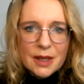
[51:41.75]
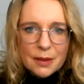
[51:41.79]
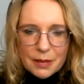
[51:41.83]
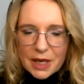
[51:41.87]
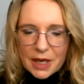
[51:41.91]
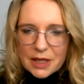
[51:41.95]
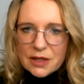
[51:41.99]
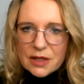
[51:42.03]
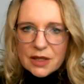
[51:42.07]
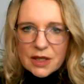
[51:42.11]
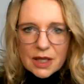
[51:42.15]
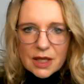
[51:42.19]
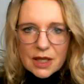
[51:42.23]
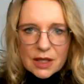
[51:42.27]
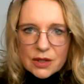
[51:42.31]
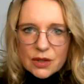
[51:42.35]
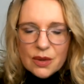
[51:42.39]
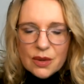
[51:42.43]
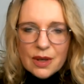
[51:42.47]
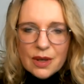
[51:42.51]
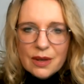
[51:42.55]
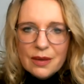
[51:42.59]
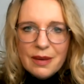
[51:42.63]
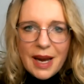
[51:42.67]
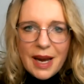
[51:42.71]
But
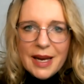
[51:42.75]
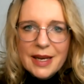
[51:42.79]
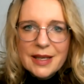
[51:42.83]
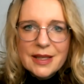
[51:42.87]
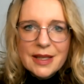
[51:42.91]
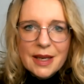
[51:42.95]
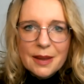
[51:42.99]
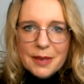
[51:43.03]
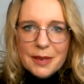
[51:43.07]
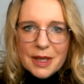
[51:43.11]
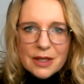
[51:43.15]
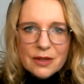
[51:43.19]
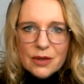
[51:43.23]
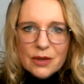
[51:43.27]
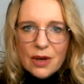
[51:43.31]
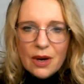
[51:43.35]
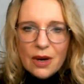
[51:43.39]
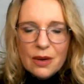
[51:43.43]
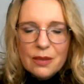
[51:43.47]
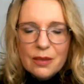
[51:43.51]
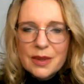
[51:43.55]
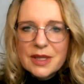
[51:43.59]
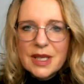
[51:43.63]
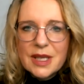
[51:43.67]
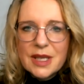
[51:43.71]
you are right. I mean, you
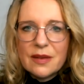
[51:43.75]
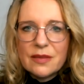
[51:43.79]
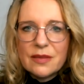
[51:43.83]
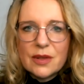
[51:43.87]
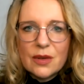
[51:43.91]
always have